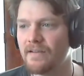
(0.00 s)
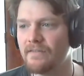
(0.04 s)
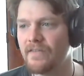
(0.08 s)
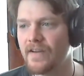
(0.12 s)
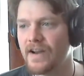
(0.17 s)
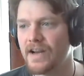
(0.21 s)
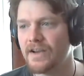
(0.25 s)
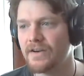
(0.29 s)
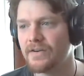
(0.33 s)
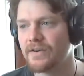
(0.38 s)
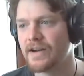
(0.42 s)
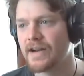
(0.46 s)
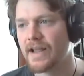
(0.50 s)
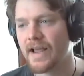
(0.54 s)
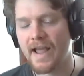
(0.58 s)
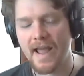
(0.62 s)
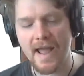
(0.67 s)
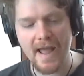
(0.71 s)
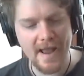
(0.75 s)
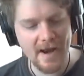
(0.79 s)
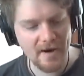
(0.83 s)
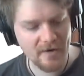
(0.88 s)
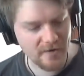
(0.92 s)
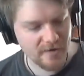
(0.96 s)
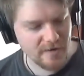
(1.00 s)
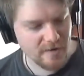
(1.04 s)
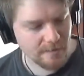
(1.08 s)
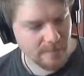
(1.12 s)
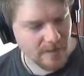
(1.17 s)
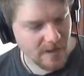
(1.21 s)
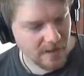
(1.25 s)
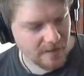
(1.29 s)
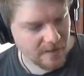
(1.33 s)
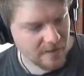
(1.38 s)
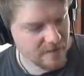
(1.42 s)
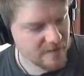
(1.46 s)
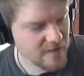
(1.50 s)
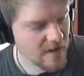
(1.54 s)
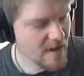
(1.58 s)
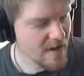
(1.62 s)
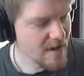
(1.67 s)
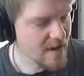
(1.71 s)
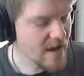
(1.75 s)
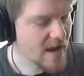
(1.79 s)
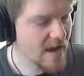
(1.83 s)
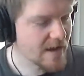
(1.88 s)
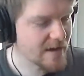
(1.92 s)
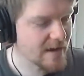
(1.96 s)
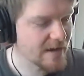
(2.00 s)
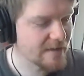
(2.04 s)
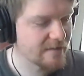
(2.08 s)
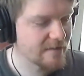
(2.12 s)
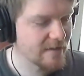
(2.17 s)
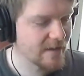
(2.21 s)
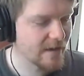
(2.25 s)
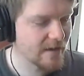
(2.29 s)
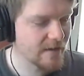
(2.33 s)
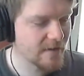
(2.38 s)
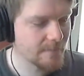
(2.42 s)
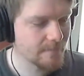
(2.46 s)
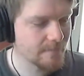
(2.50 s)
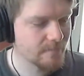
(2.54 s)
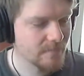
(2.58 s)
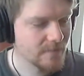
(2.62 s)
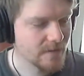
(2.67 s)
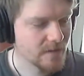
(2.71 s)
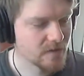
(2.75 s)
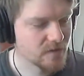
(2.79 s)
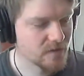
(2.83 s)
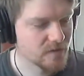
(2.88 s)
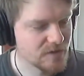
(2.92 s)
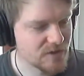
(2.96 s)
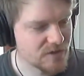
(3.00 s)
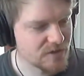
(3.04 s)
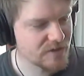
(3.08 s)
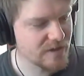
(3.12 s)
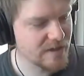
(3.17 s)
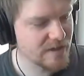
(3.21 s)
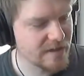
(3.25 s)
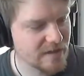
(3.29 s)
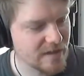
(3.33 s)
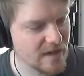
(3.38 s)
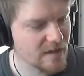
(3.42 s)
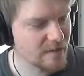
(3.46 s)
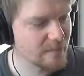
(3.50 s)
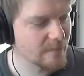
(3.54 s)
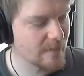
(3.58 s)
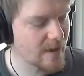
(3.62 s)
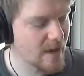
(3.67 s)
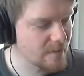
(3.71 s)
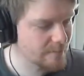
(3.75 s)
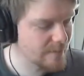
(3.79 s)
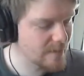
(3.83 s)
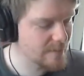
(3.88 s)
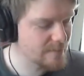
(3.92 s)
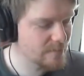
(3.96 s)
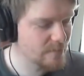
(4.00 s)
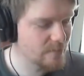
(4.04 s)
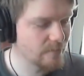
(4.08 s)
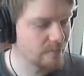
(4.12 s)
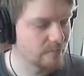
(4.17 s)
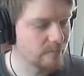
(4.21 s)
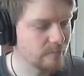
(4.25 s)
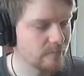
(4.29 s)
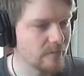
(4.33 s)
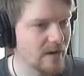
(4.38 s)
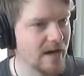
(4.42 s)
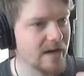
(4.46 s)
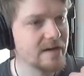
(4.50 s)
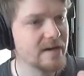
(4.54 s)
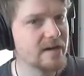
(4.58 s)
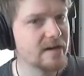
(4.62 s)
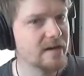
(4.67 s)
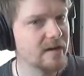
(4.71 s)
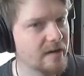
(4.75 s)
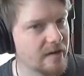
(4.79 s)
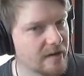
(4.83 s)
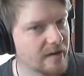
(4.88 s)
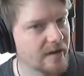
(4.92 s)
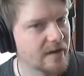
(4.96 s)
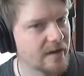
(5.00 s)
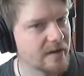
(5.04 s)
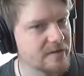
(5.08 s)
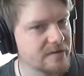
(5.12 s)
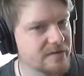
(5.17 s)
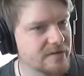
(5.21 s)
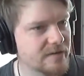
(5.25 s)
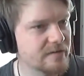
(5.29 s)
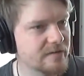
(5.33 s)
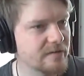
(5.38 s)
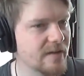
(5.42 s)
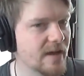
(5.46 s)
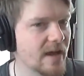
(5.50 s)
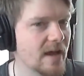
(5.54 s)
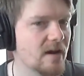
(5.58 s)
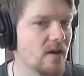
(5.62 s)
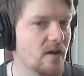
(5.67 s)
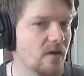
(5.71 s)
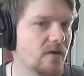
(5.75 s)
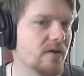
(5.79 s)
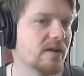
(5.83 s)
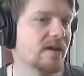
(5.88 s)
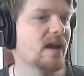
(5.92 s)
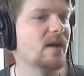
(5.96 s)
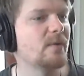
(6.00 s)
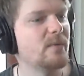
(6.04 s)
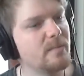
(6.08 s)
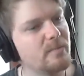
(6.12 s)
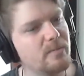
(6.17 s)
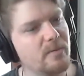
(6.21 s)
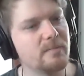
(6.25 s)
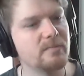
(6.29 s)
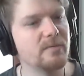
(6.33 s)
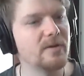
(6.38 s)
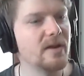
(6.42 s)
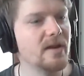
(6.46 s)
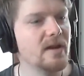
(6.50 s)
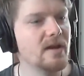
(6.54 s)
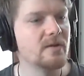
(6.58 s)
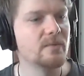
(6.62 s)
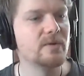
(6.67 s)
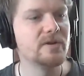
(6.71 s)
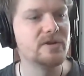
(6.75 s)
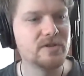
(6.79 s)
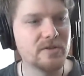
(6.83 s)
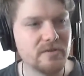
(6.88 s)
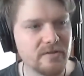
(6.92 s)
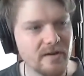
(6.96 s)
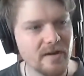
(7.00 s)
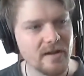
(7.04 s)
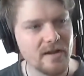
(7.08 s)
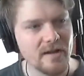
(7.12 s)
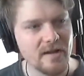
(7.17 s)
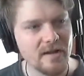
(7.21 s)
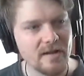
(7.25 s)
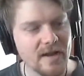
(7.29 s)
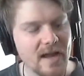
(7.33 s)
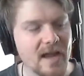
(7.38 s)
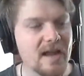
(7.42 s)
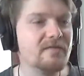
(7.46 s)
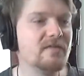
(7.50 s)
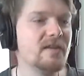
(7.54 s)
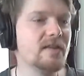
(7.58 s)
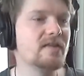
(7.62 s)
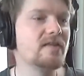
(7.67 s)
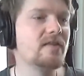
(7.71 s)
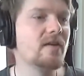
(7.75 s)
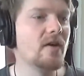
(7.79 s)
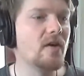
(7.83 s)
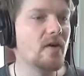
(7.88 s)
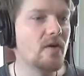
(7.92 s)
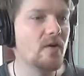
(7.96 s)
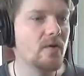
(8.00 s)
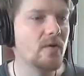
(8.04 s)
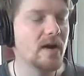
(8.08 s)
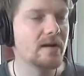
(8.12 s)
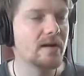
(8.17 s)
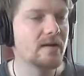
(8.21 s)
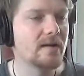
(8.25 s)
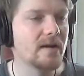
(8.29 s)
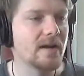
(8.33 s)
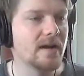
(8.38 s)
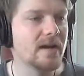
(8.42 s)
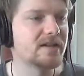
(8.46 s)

a video getting angry about it. And I think Christie and other people recognized that, okay, we shouldn't, even though